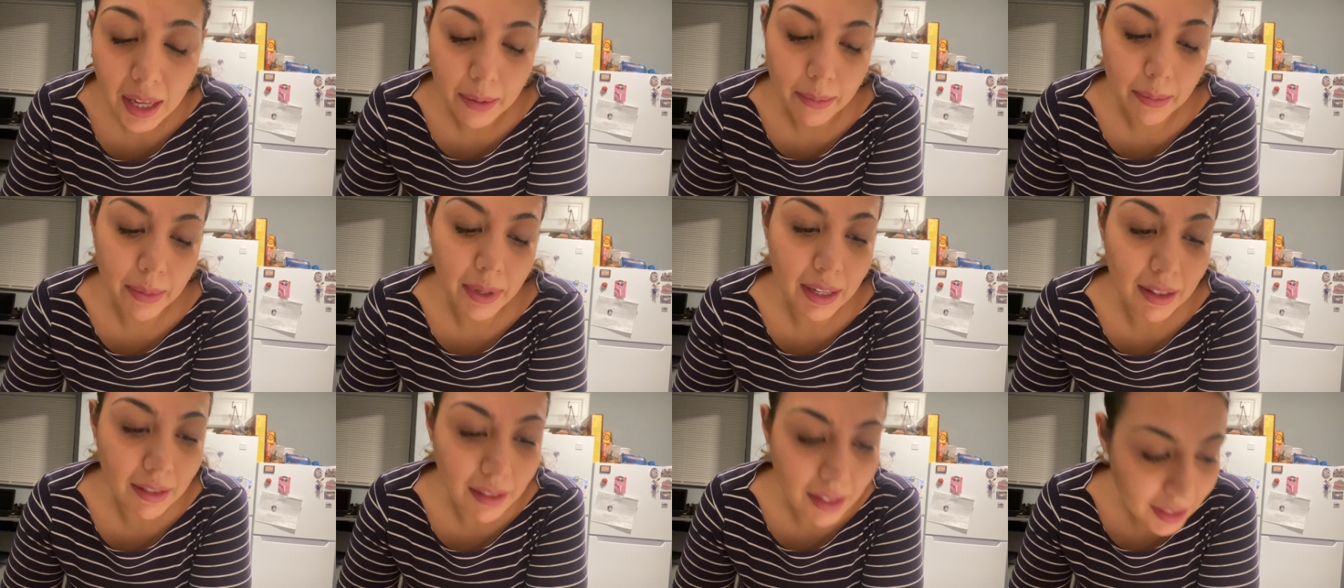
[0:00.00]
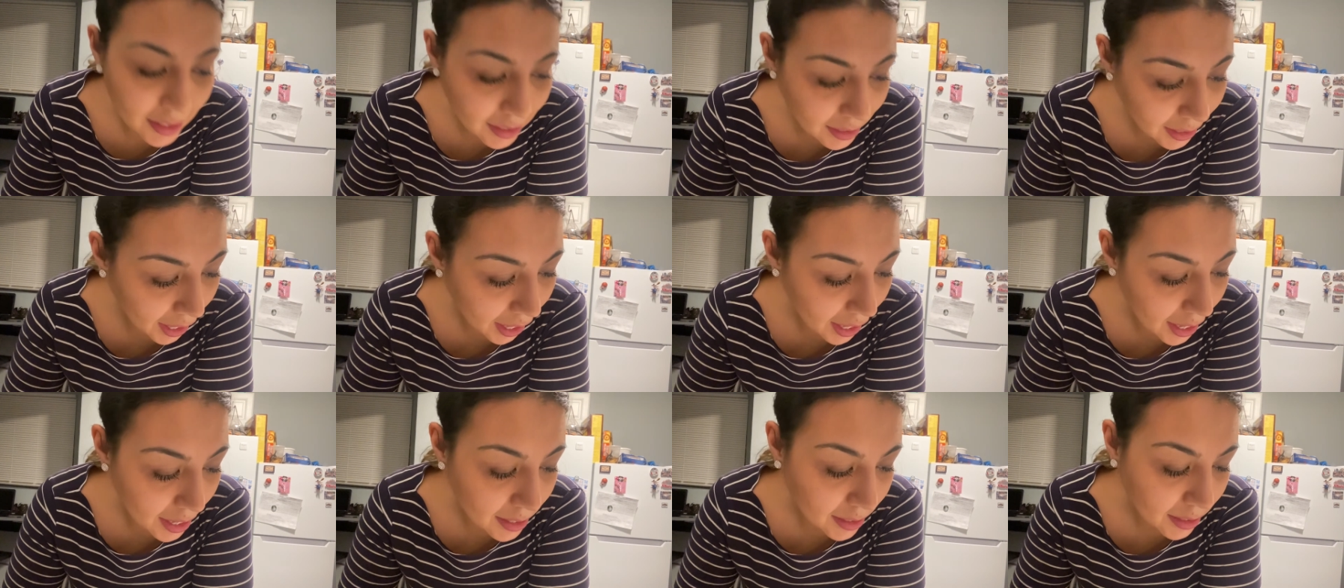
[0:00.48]
But in this
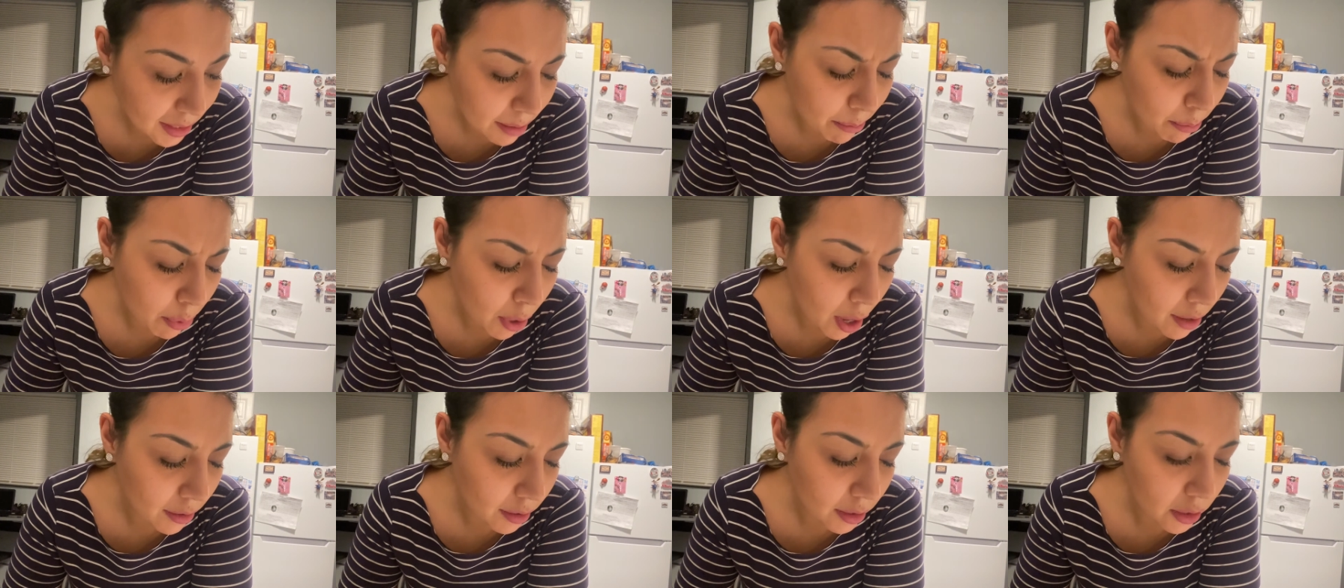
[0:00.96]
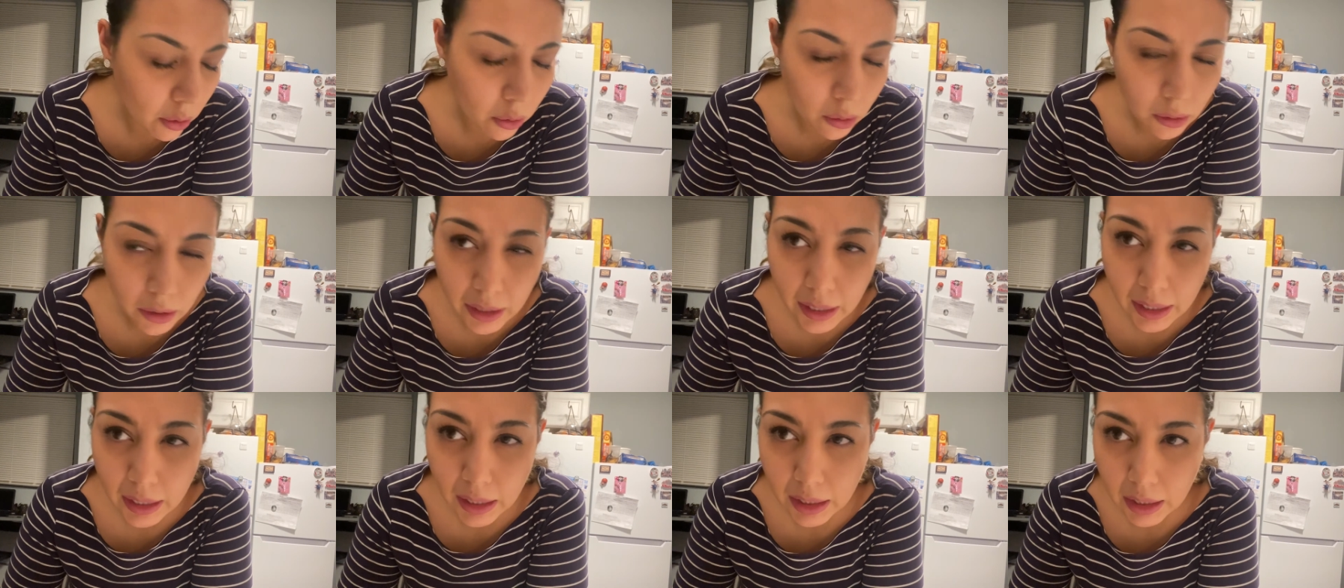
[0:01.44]
case, I'm probably
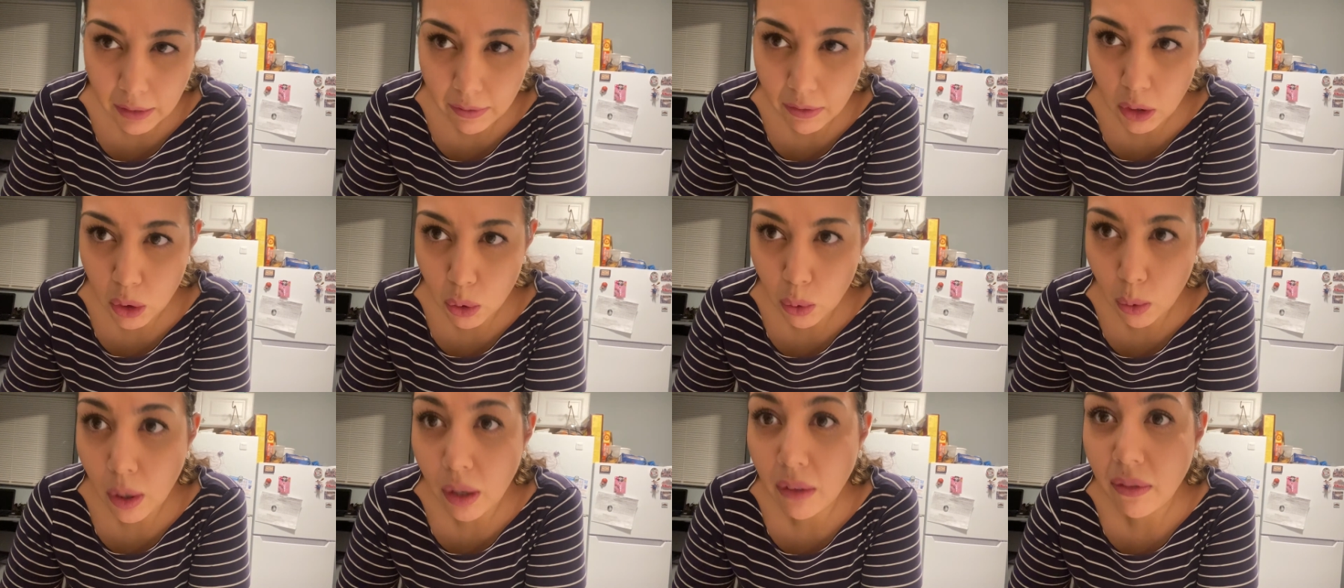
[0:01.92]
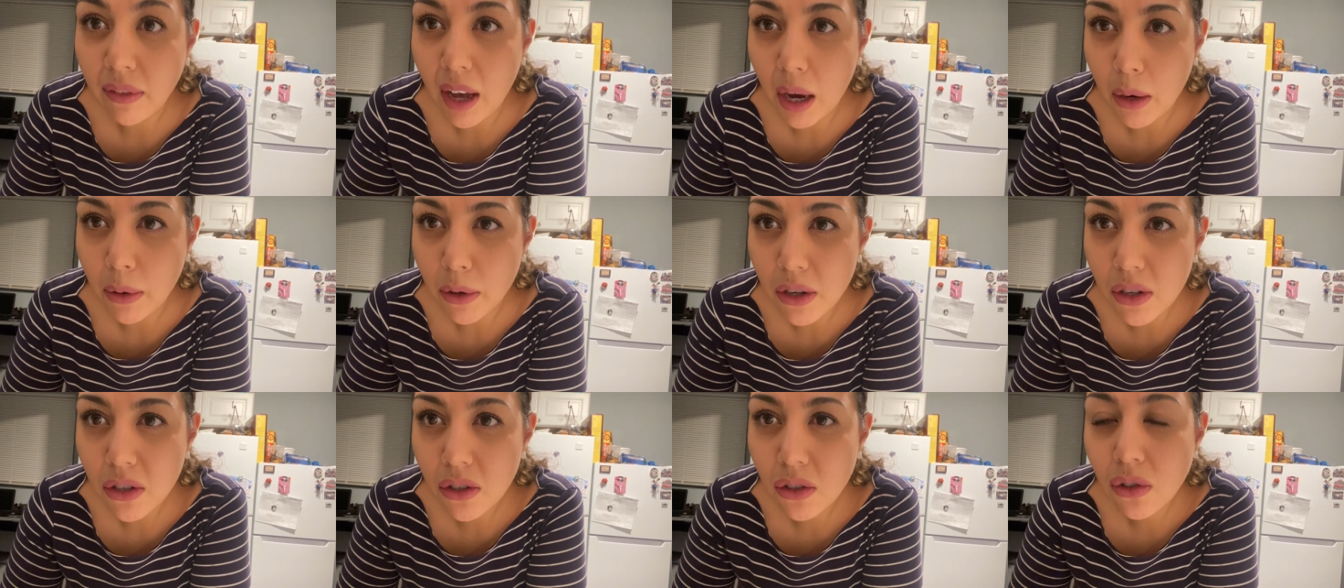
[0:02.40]
only gonna leave it 12
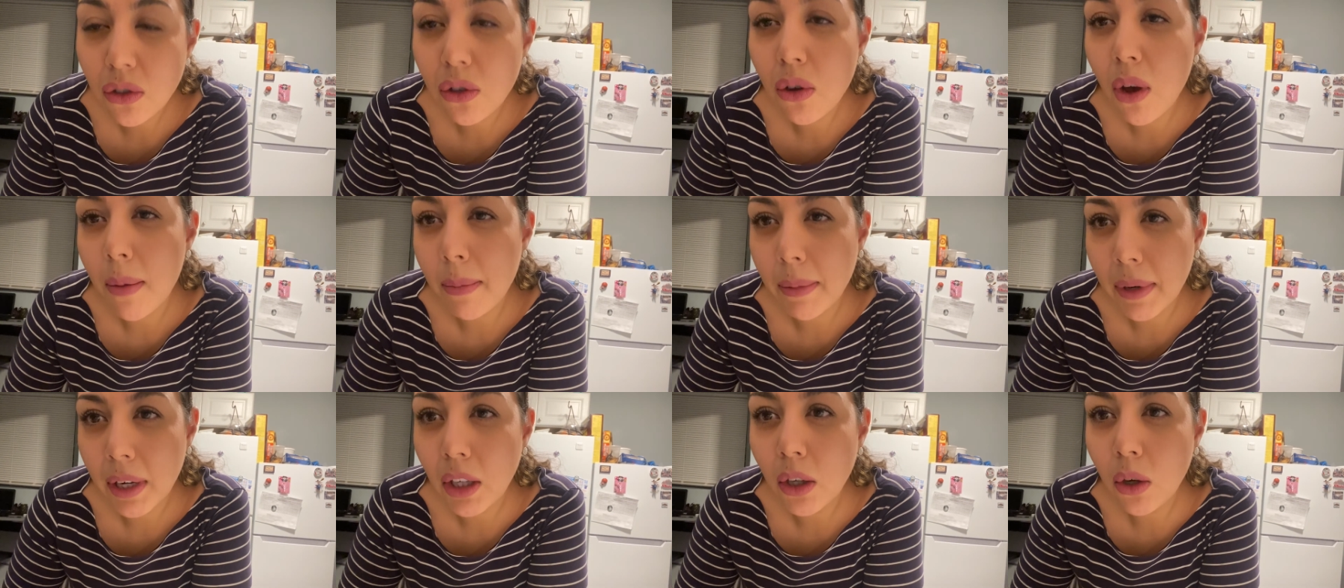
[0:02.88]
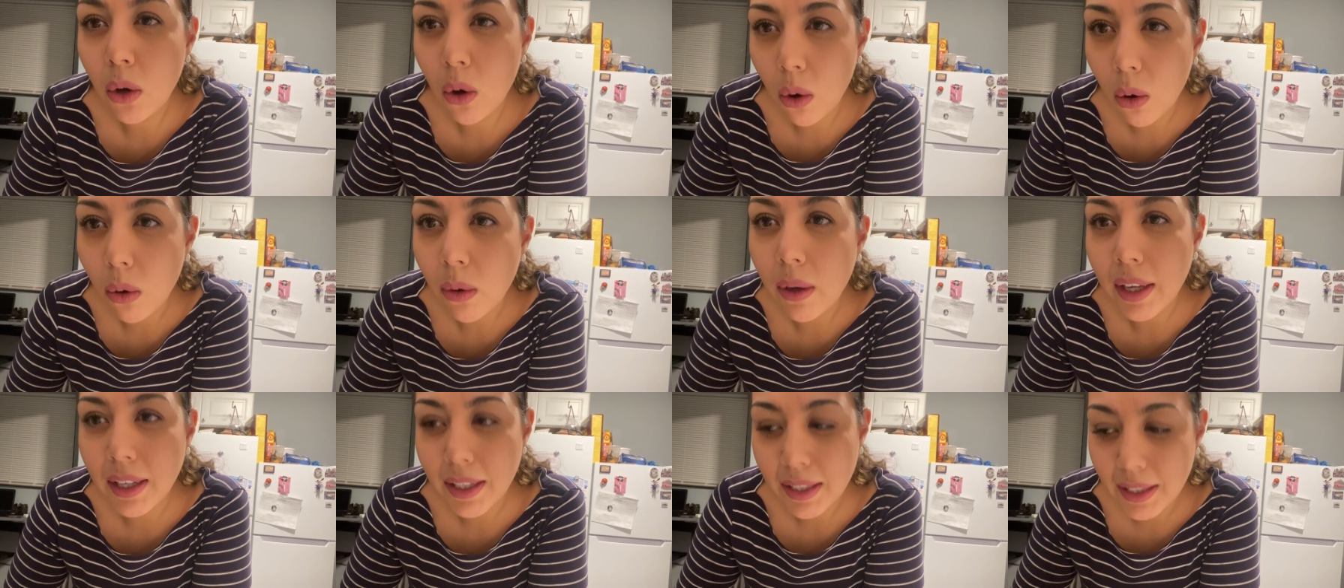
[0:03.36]
hours, so I'm gonna
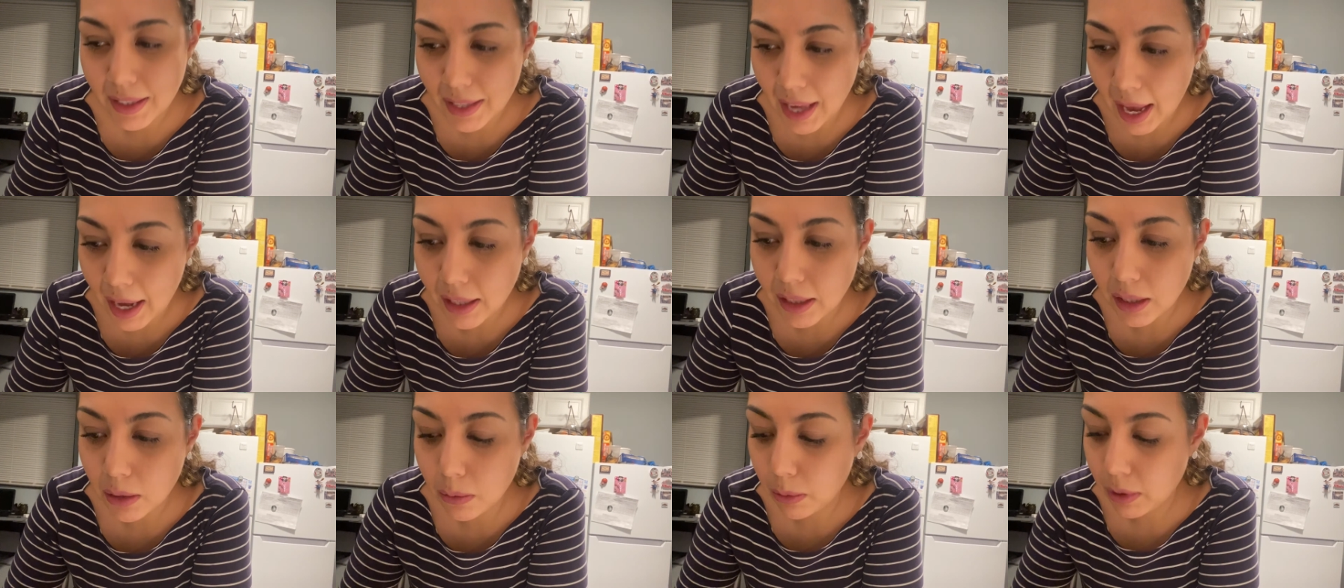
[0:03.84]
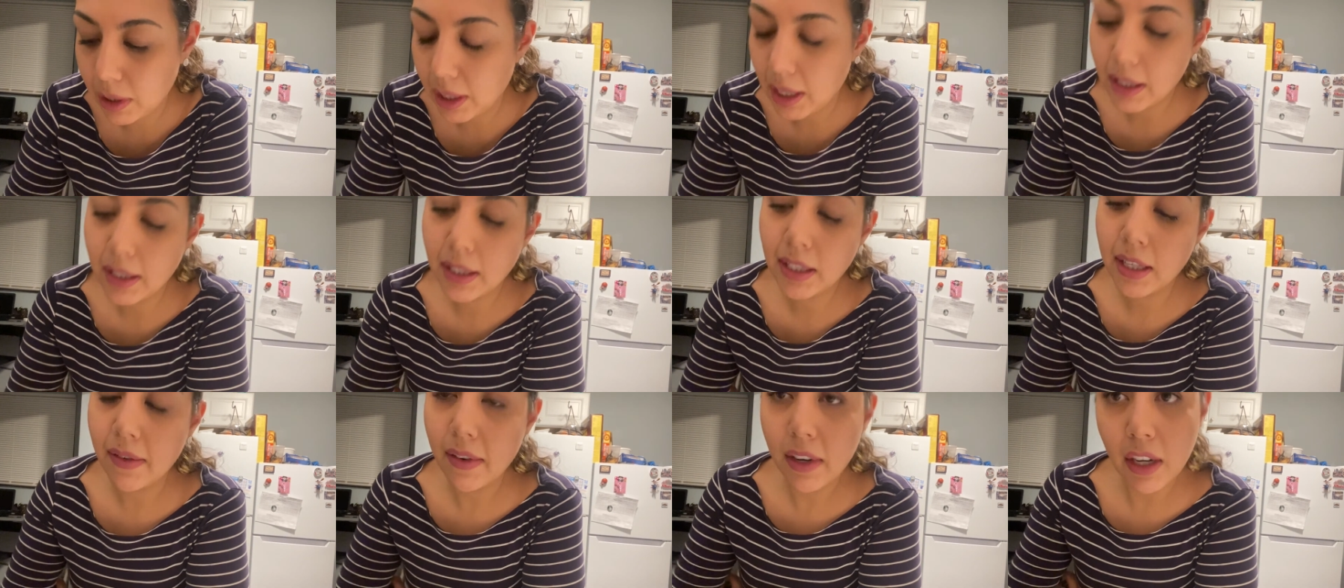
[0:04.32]
go exactly with
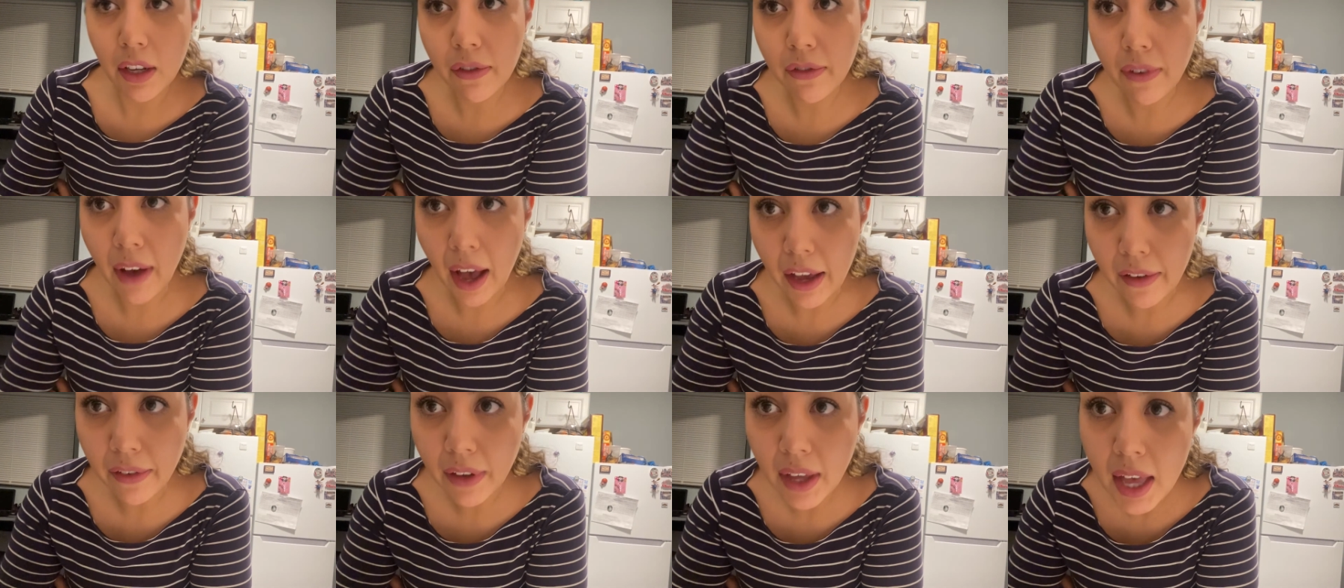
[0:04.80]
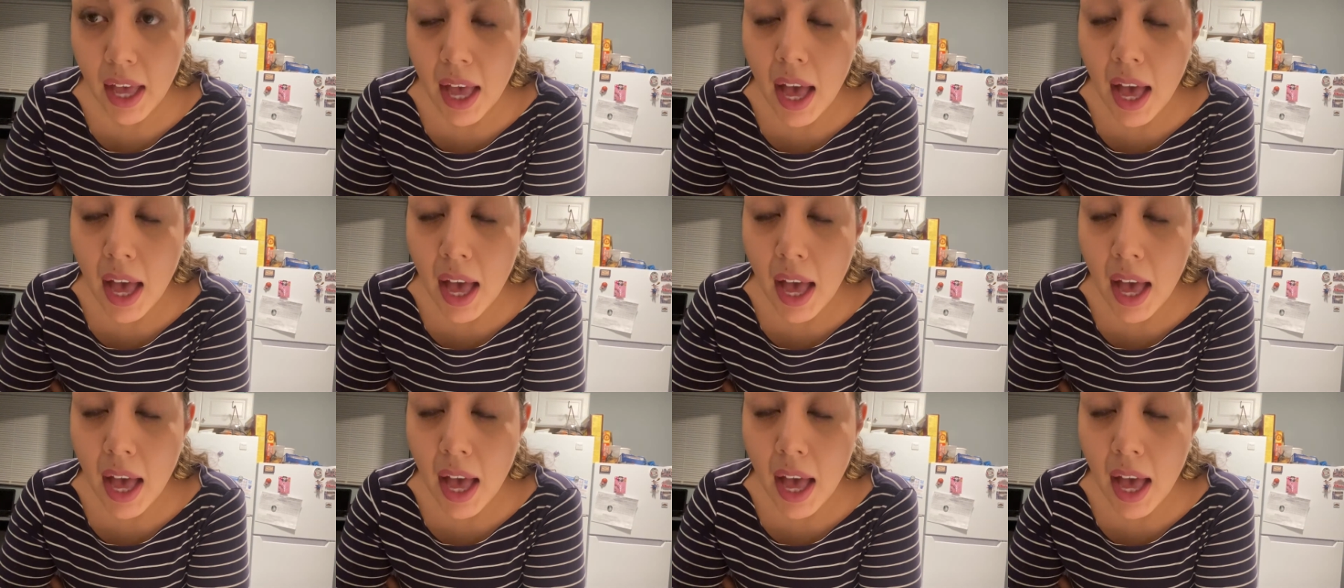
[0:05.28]
that 75.